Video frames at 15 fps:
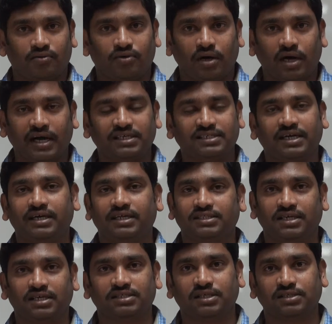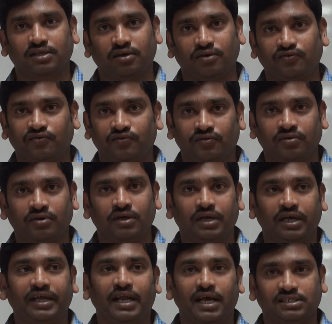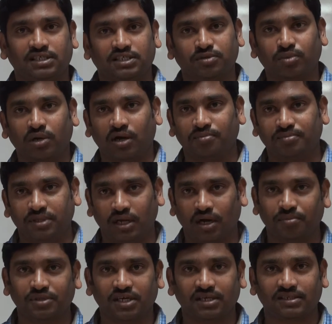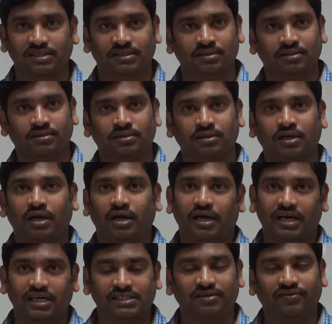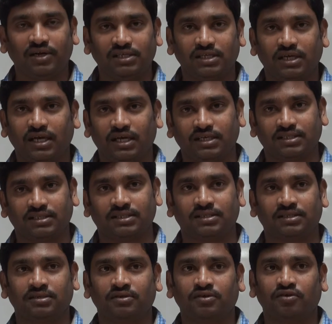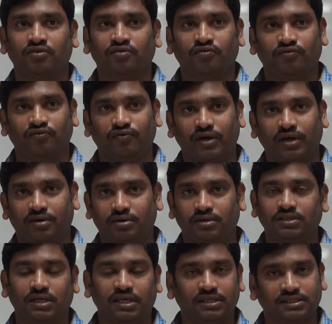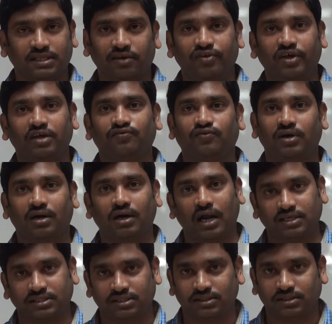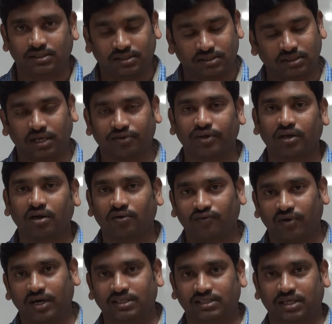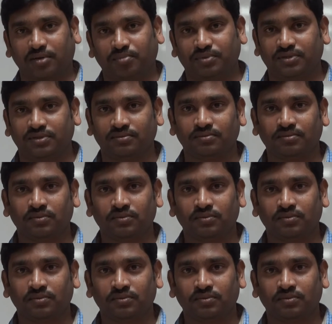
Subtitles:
heights and distances of inaccessible objects, and civil engineers for surveying of landscapes.